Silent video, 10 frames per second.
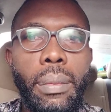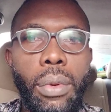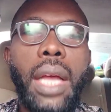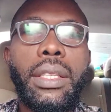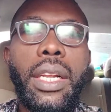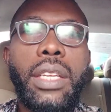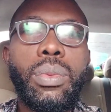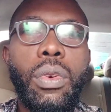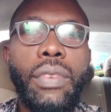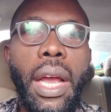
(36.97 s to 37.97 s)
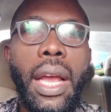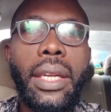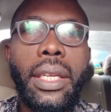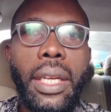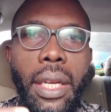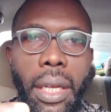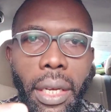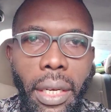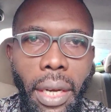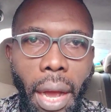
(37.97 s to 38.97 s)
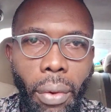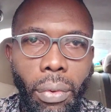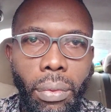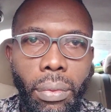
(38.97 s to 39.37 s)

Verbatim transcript: But let's move ahead now.